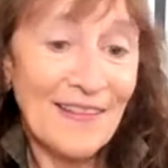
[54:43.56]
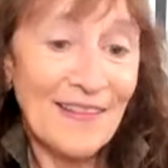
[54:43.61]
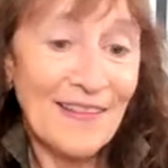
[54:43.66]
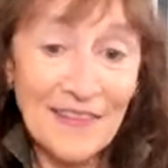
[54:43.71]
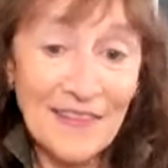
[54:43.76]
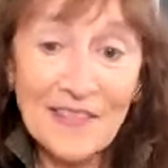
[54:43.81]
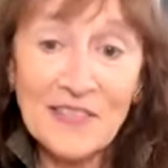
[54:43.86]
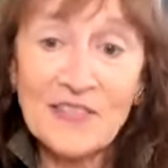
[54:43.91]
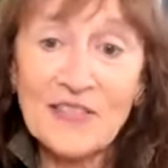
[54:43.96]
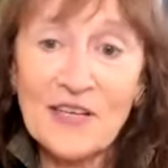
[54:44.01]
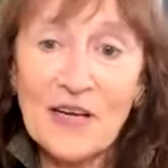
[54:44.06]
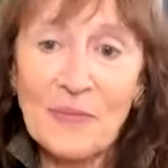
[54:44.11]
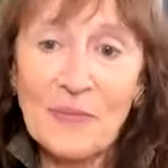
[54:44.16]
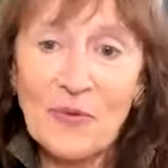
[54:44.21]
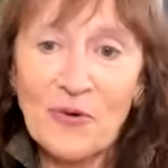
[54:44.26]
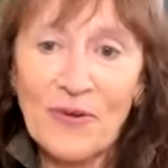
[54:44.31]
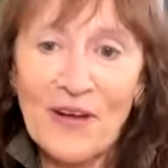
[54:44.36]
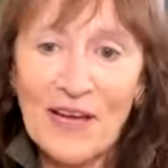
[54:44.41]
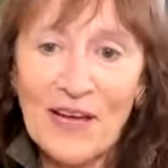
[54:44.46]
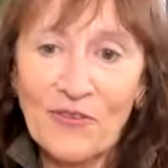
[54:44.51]
this time
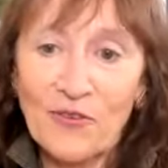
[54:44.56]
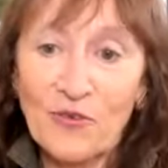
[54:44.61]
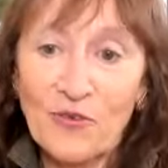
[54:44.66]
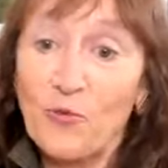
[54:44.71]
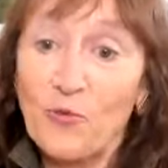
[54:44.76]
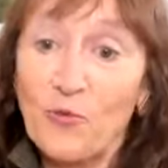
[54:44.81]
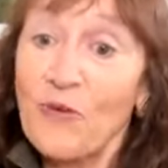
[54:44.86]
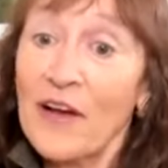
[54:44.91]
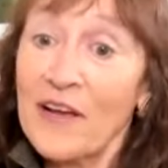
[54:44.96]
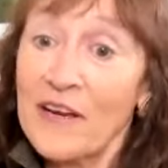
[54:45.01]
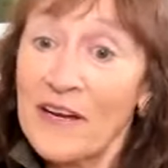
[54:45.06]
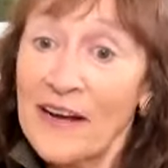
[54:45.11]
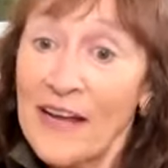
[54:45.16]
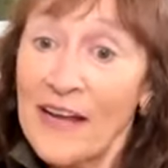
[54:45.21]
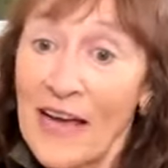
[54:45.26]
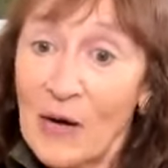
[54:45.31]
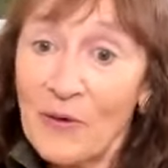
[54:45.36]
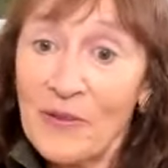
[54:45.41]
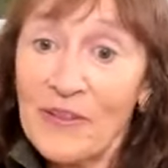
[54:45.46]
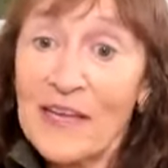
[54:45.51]
around or right
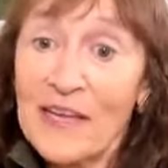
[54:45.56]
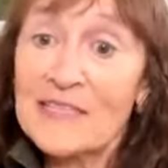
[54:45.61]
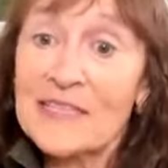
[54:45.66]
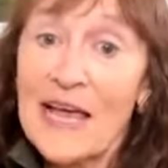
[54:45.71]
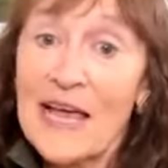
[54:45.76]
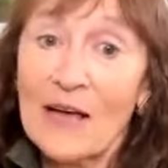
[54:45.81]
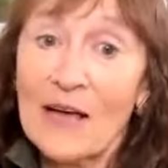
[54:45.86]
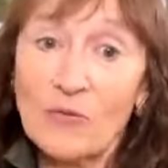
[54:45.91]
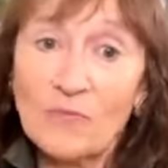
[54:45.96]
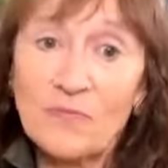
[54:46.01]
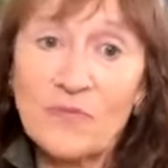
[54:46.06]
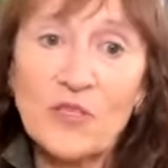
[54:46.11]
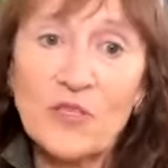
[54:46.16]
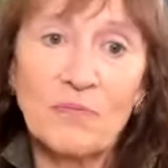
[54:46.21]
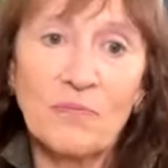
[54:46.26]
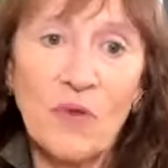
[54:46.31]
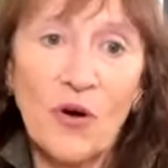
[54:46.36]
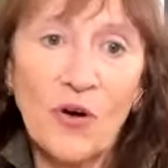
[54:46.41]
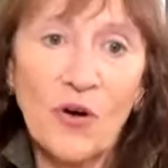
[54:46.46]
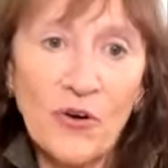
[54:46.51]
now, and that's helped to
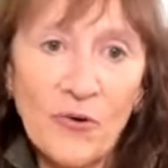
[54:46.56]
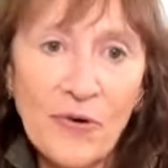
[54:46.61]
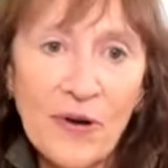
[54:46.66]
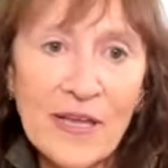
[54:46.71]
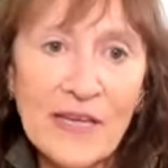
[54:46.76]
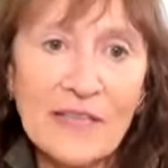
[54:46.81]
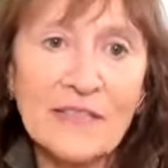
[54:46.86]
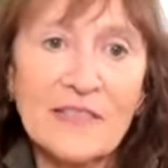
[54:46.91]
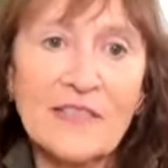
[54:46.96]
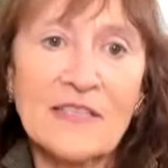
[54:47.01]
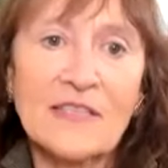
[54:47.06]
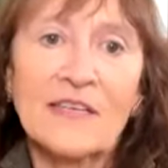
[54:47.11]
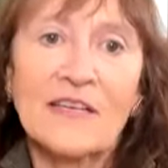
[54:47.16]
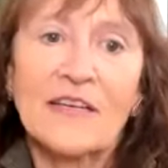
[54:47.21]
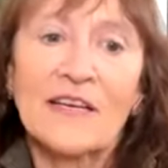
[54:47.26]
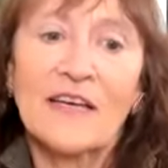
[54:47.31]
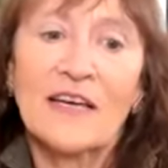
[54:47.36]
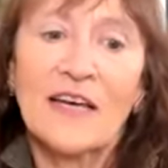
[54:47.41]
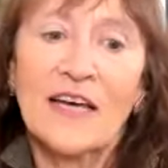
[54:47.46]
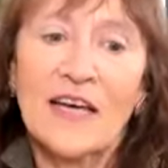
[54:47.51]
moderate
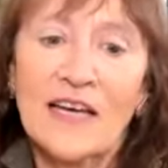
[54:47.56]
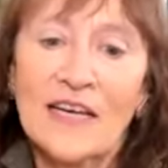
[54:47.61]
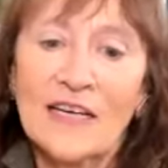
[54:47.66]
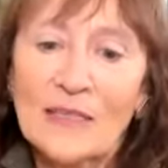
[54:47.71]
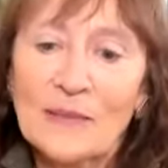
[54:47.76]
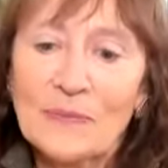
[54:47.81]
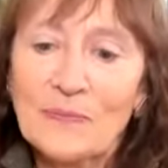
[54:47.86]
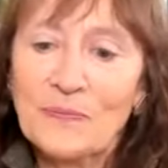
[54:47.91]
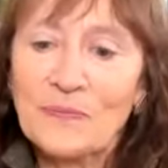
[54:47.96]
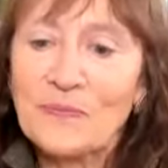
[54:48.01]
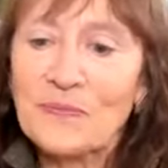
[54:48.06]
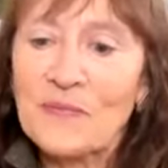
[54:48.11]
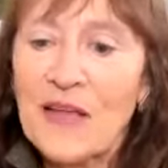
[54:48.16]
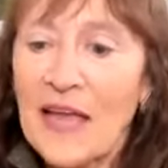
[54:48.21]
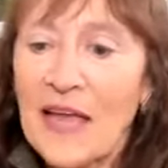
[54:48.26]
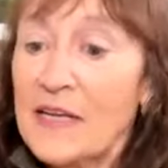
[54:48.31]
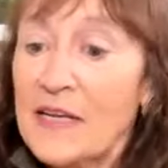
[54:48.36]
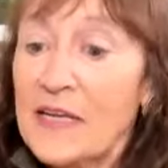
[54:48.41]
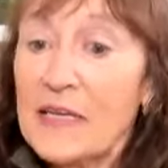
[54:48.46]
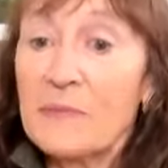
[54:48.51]
um,
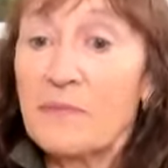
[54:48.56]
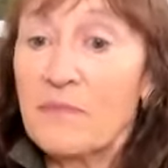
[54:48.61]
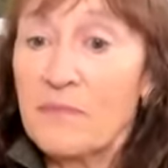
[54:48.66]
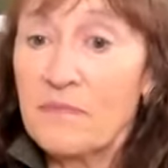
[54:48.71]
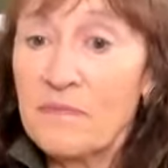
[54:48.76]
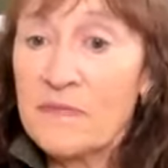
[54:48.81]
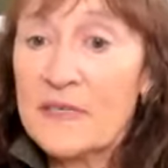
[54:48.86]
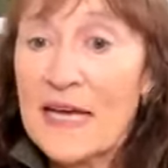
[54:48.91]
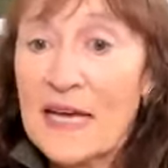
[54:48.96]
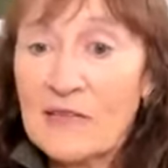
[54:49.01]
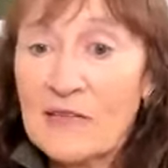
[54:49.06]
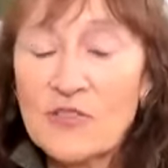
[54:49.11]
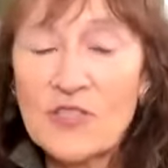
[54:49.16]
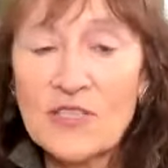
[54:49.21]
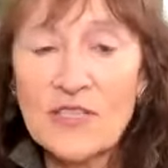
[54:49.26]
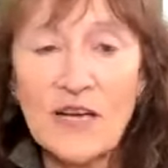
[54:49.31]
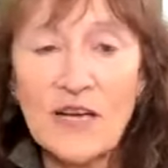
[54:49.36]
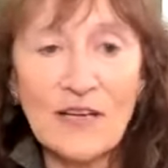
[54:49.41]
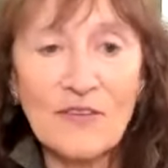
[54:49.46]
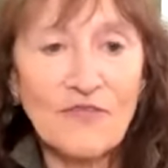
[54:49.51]
any
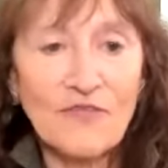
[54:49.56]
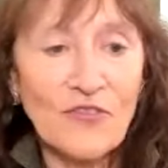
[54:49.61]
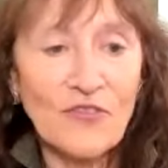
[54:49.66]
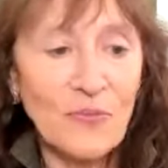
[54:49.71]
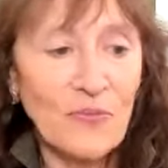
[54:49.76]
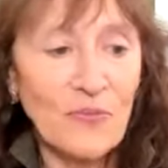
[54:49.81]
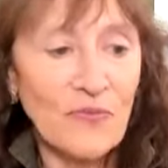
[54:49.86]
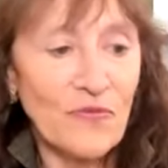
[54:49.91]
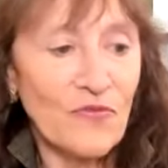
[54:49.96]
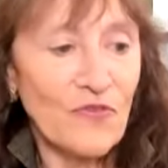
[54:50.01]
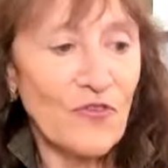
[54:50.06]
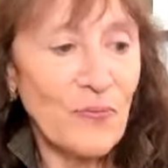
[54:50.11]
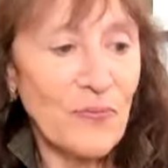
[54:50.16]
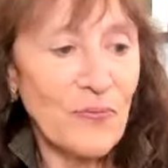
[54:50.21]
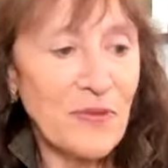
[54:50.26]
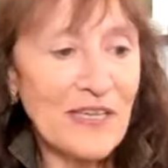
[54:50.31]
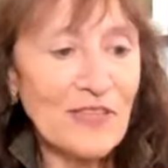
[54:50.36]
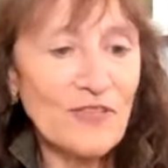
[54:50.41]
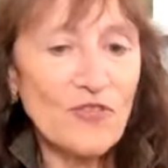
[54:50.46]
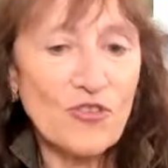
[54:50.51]
downside from from
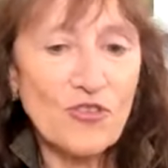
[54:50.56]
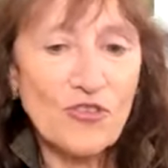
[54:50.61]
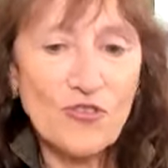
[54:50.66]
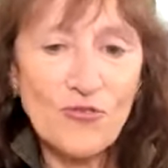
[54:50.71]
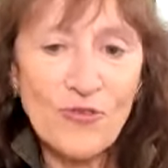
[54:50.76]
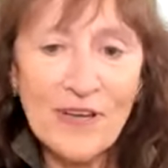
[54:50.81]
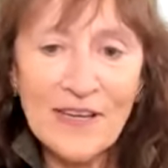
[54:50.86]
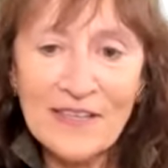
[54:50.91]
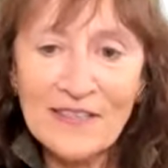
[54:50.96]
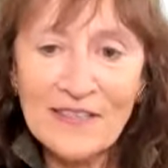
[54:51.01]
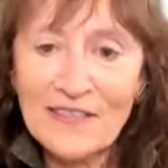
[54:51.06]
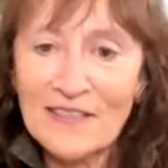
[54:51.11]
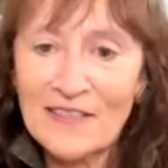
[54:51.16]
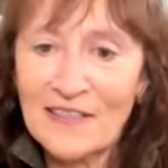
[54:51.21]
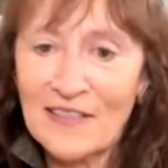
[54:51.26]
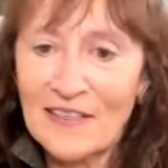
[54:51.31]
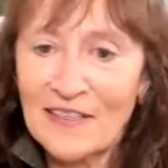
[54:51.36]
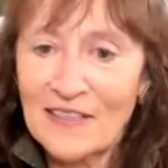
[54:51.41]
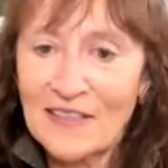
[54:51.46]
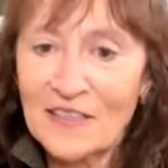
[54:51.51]
the interest rate
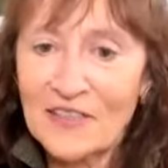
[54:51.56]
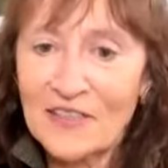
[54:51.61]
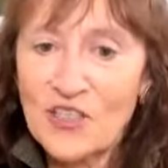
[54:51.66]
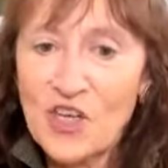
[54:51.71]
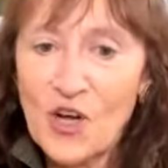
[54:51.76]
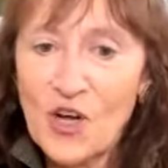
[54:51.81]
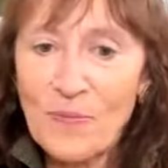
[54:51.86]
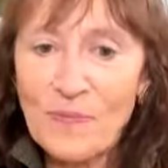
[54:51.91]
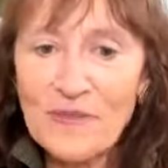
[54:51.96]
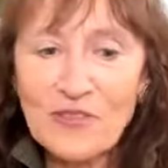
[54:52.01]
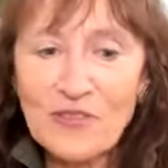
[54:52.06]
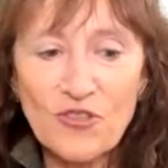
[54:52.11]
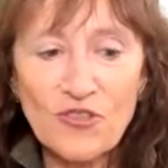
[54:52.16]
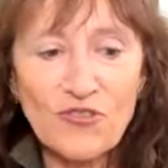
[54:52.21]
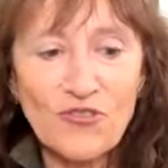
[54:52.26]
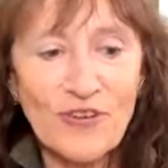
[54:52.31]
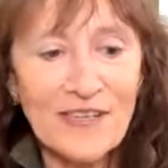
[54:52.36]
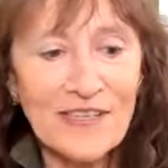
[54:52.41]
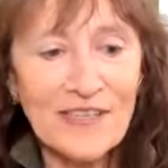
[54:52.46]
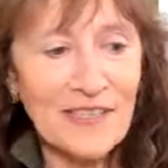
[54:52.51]
uh, sharp
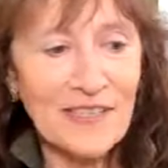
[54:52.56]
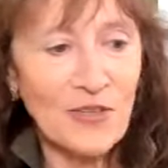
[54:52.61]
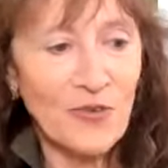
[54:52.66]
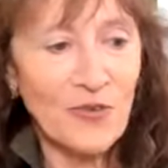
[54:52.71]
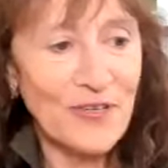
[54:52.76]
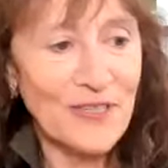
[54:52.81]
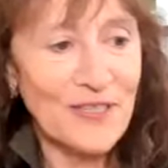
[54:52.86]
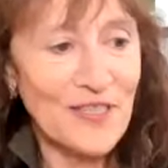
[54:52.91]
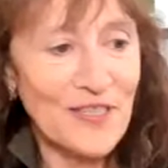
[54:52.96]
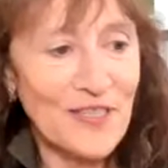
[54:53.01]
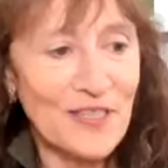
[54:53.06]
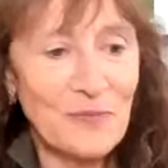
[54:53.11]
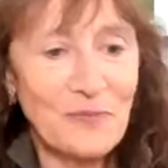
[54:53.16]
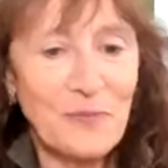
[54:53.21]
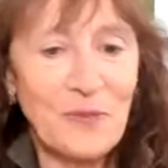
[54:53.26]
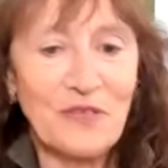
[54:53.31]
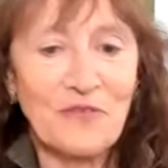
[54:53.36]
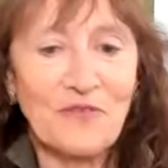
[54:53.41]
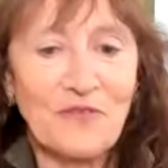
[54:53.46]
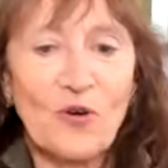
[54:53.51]
interest rate increases.
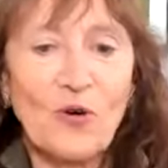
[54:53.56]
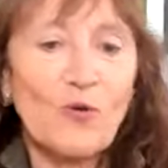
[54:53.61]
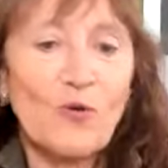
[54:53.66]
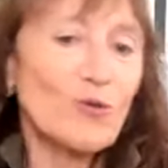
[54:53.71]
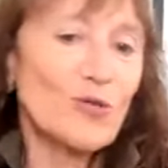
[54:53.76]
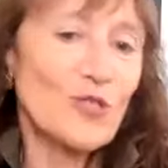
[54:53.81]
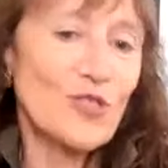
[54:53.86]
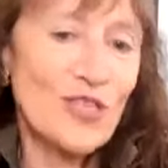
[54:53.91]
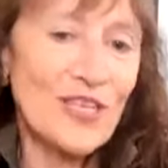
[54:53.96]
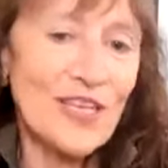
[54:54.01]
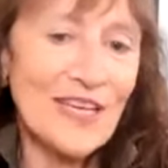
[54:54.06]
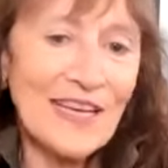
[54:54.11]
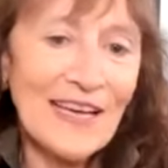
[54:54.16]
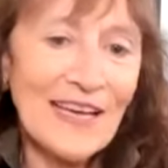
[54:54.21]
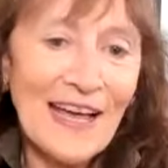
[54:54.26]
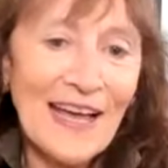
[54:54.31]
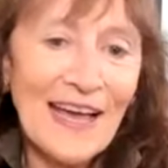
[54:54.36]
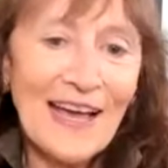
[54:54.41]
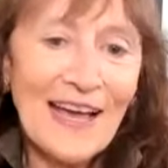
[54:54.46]
But of course, the